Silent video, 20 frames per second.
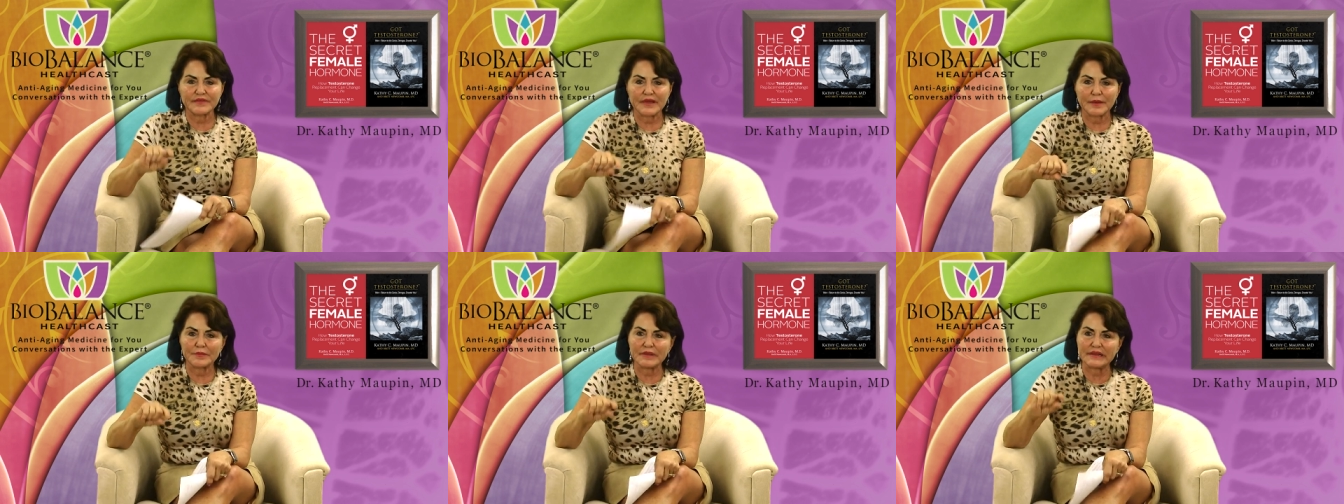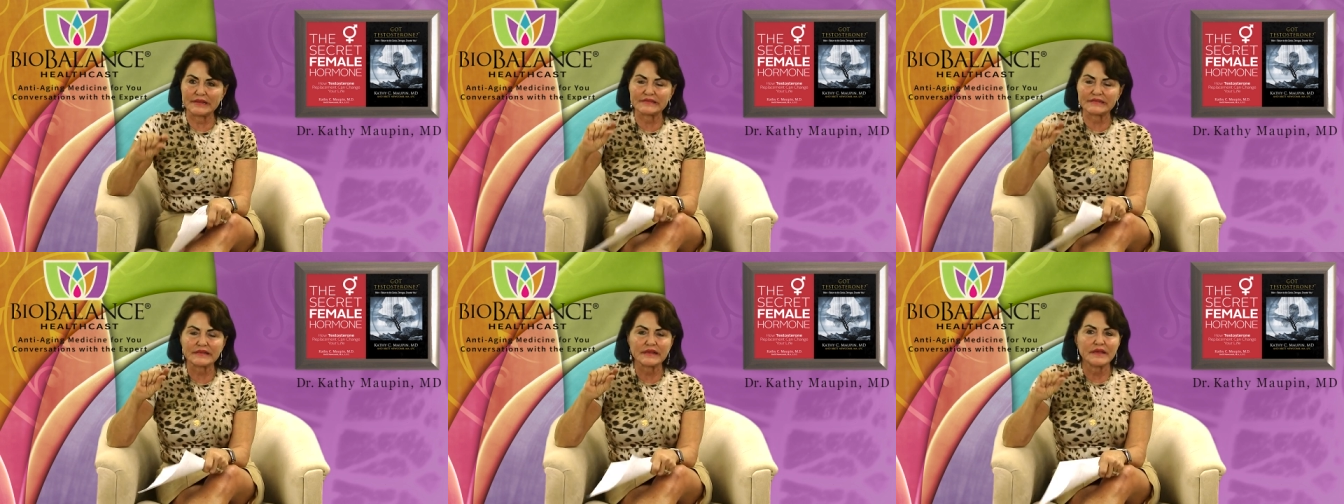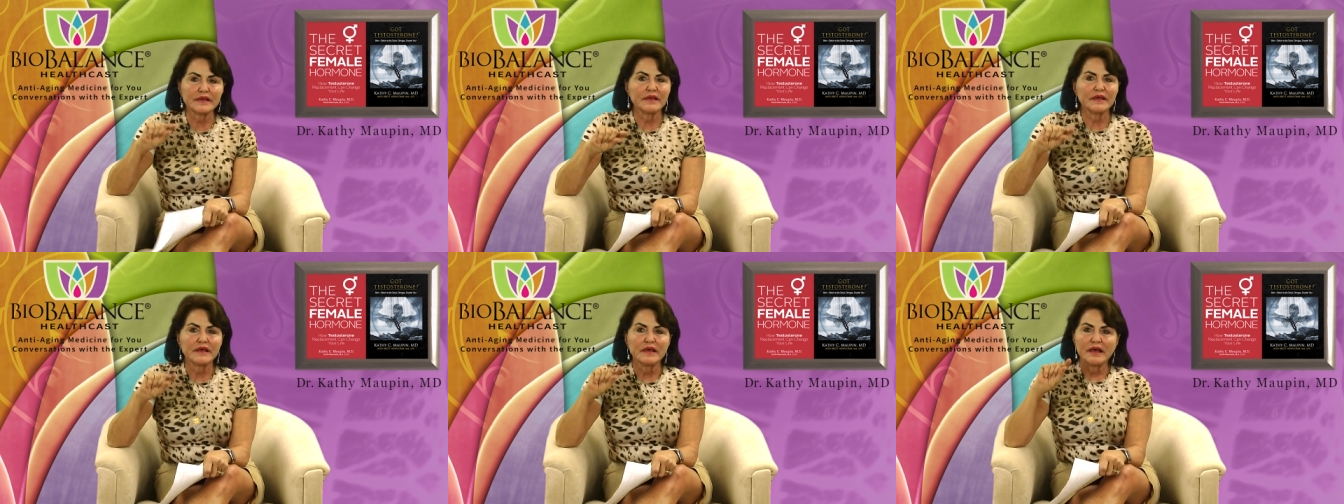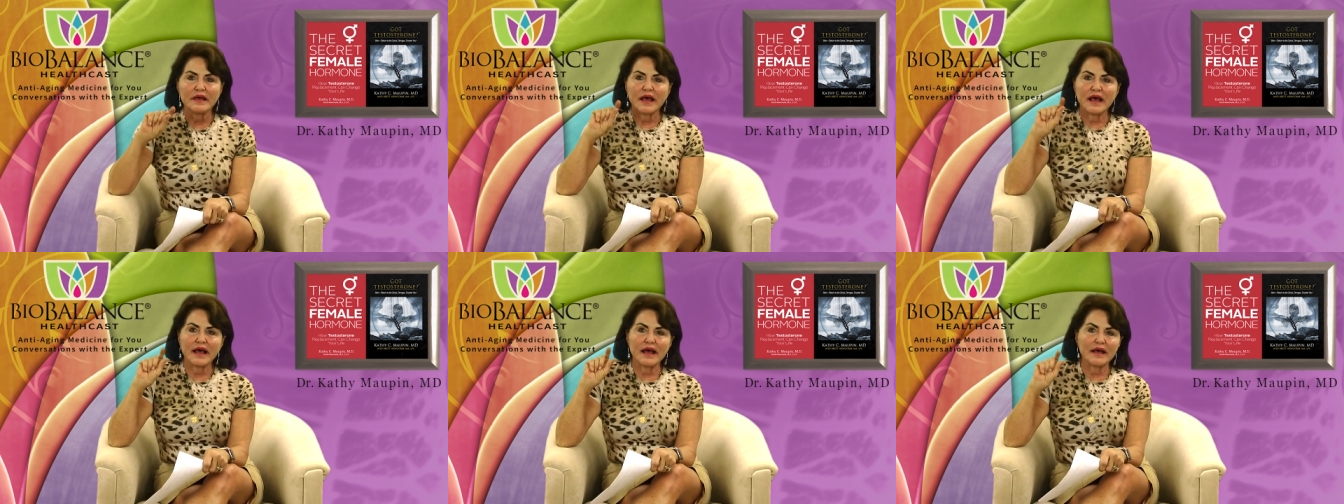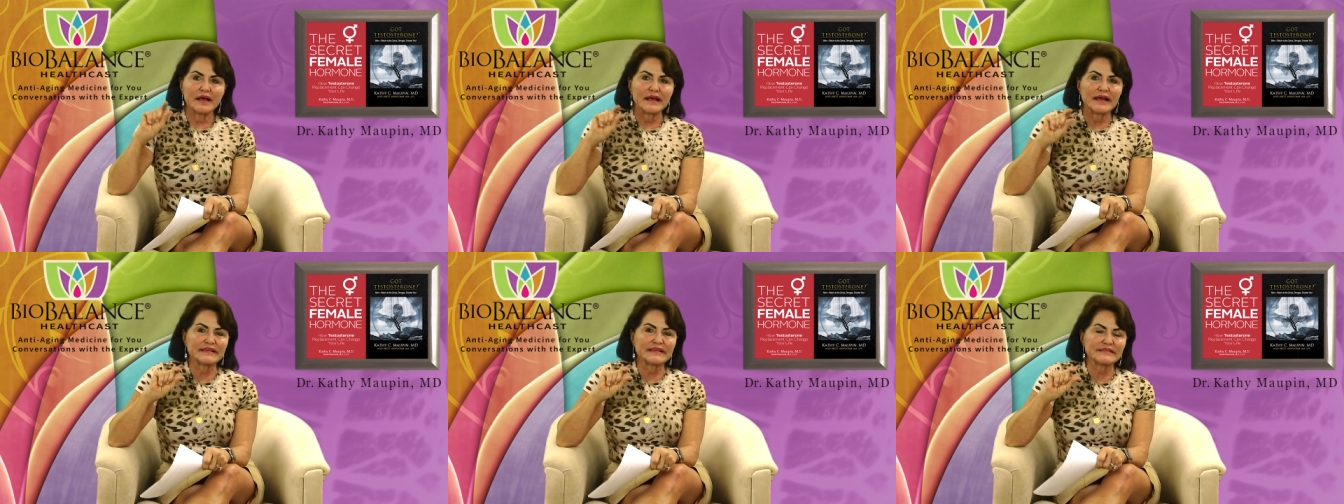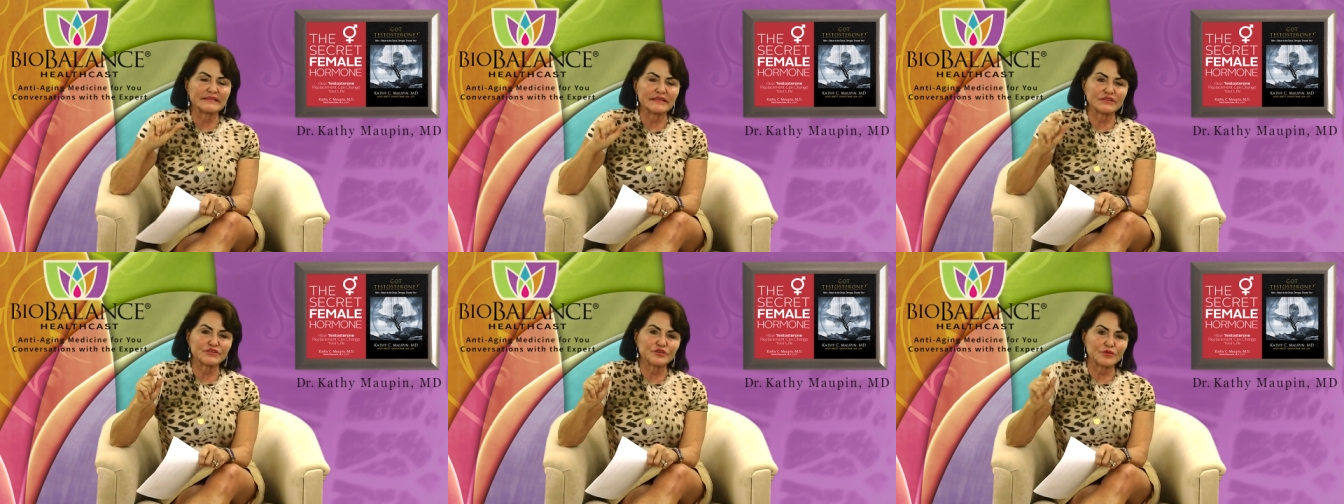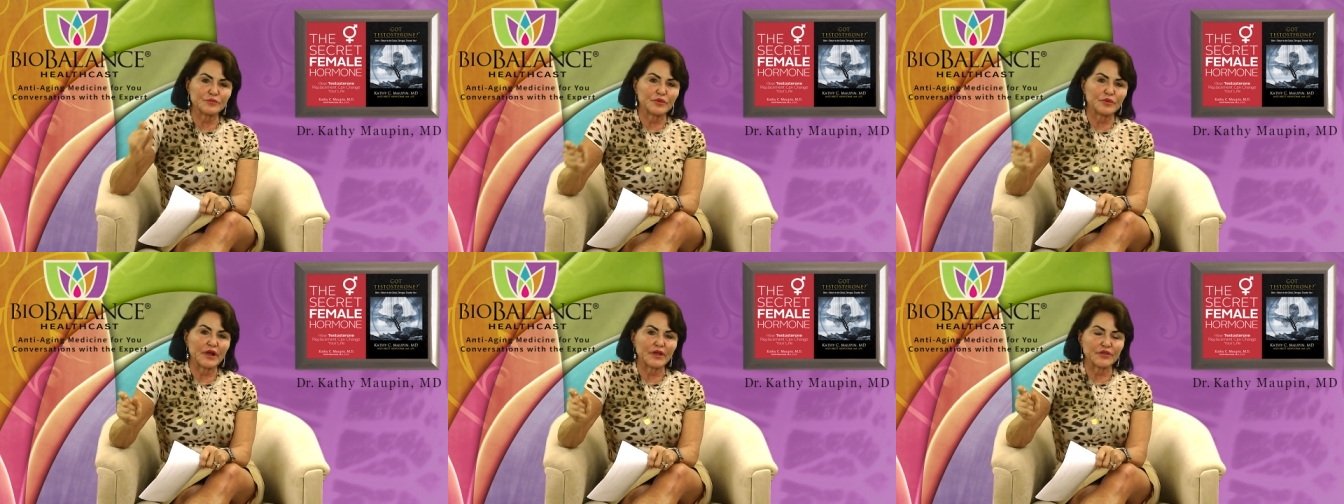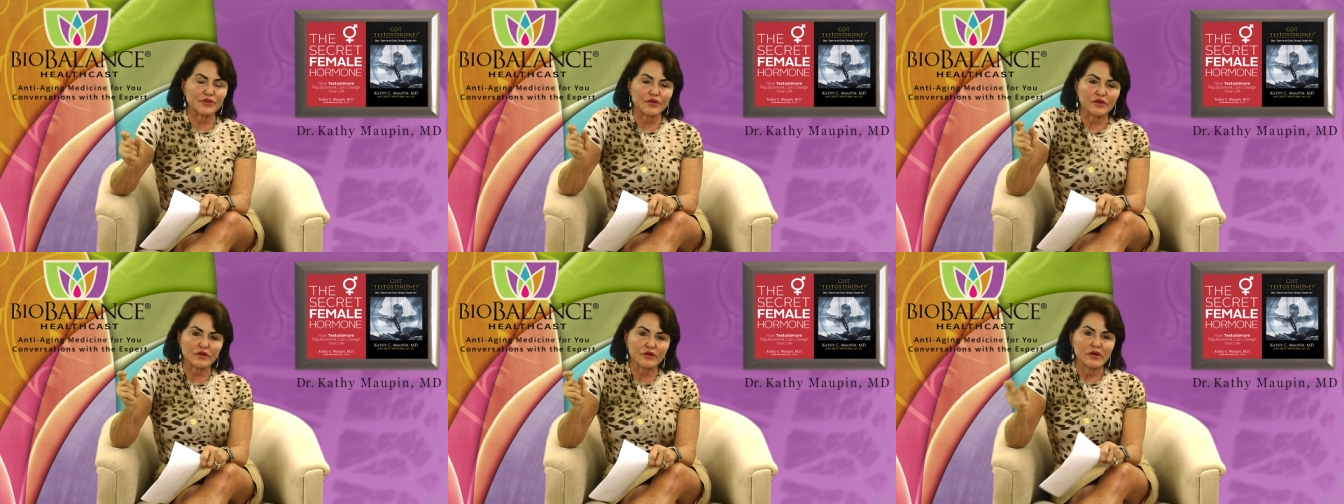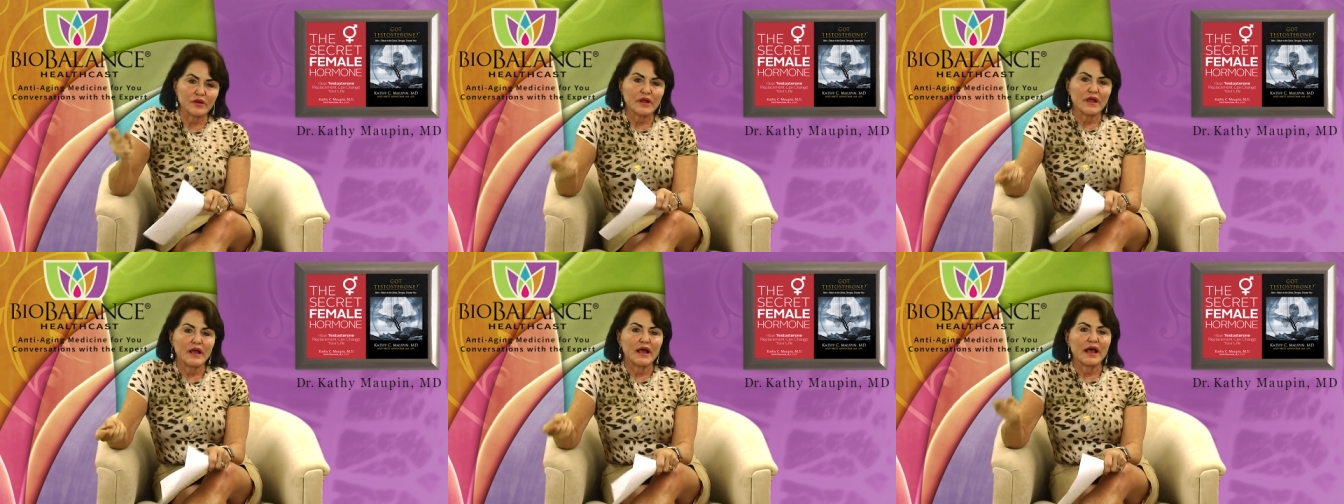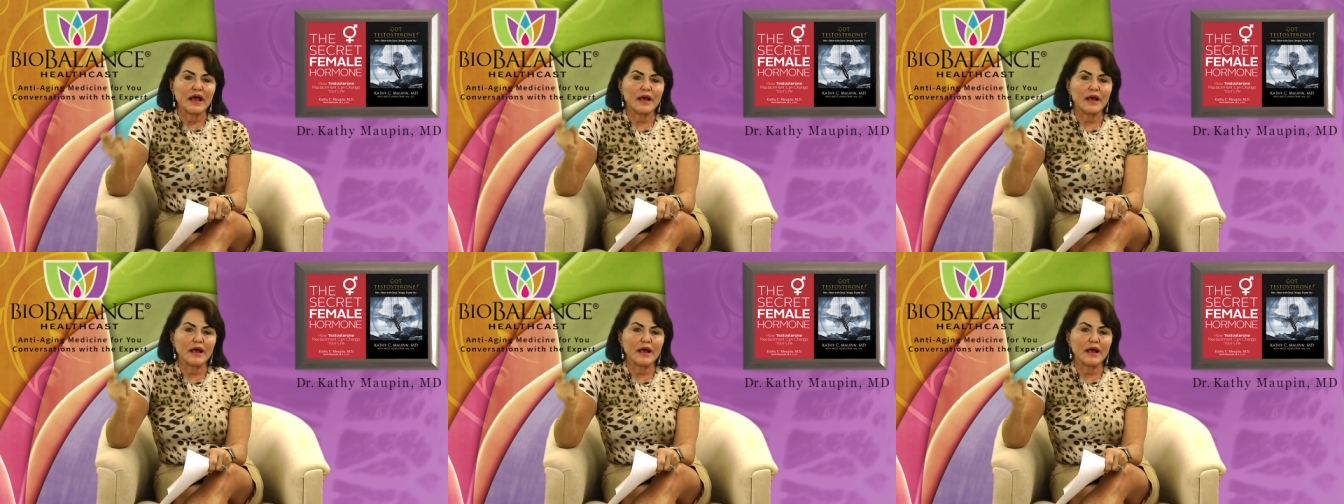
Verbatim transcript: That means uh, a sister, brother,